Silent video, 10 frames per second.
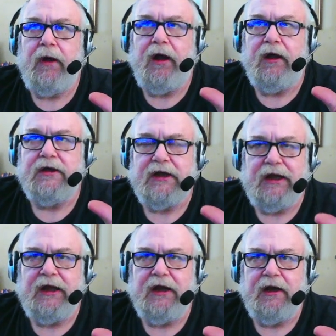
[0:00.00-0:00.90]

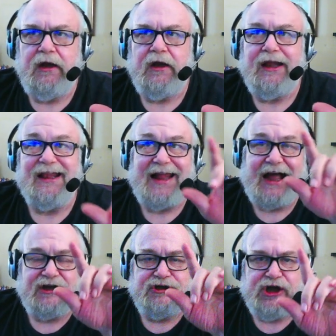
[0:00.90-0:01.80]
scene
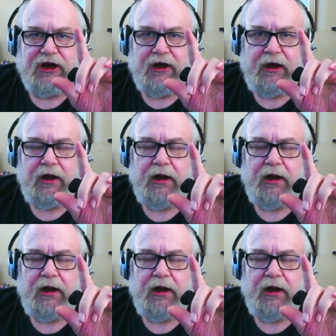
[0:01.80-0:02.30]
collection.